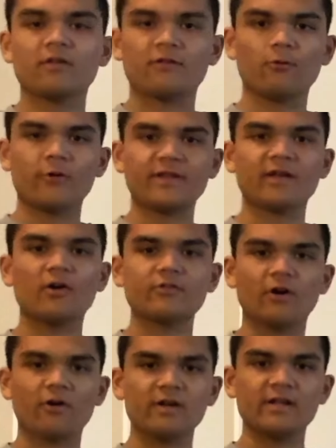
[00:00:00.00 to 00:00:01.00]
slowing
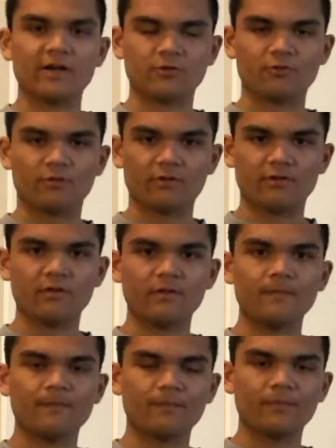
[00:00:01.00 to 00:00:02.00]
down our electrons.
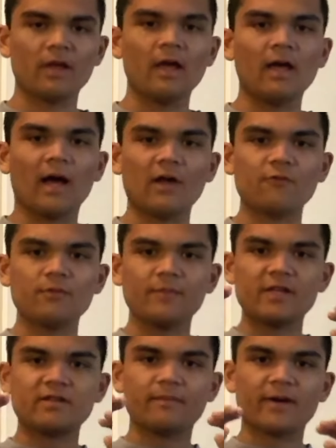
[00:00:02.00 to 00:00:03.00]
As we
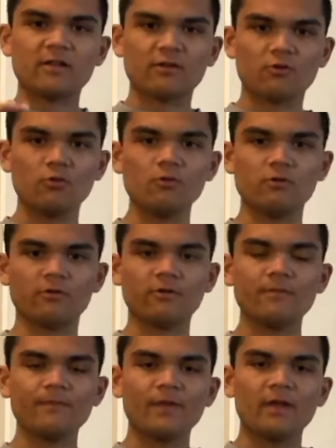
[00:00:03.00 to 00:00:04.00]
make the metal
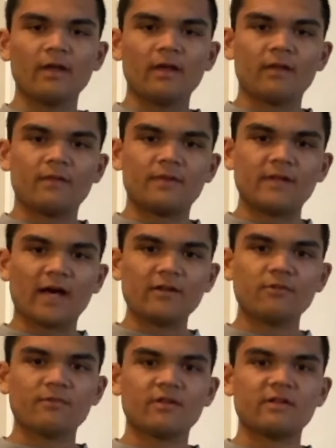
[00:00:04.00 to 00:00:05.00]
cooler, the
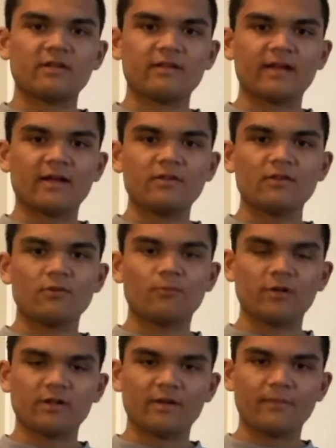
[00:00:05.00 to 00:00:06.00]
atoms in its lattice
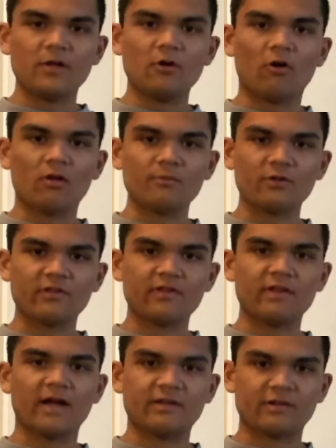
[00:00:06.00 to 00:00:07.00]
will appear almost
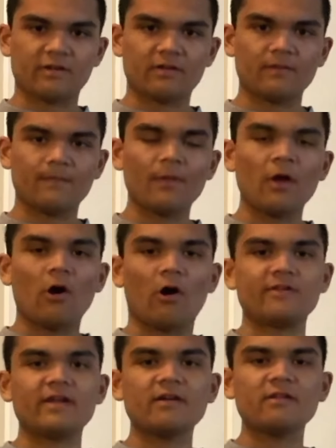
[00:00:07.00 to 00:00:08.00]
static.
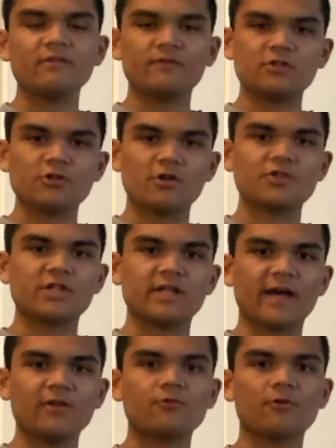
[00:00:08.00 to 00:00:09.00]
Our negatively charged
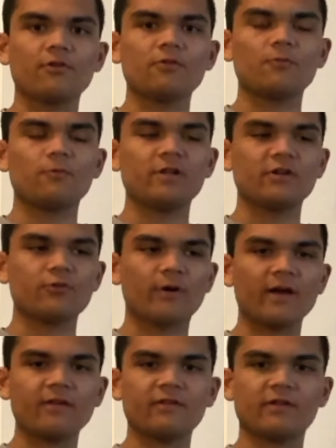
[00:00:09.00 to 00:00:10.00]
electron will
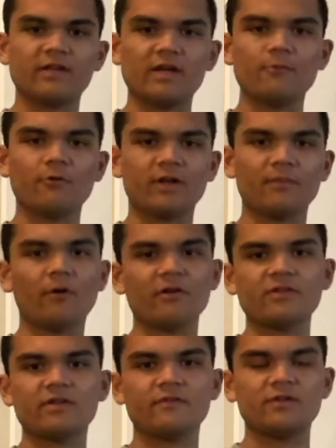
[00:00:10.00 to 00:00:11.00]
attract the neighboring
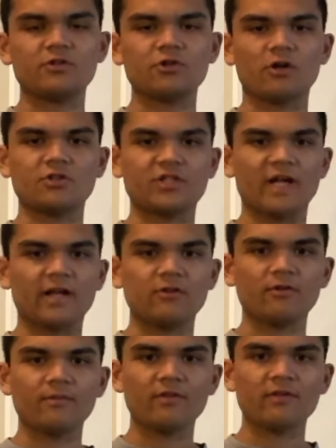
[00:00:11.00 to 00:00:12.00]
positively charged
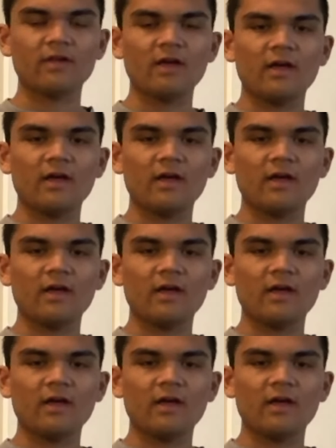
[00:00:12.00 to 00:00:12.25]
atoms,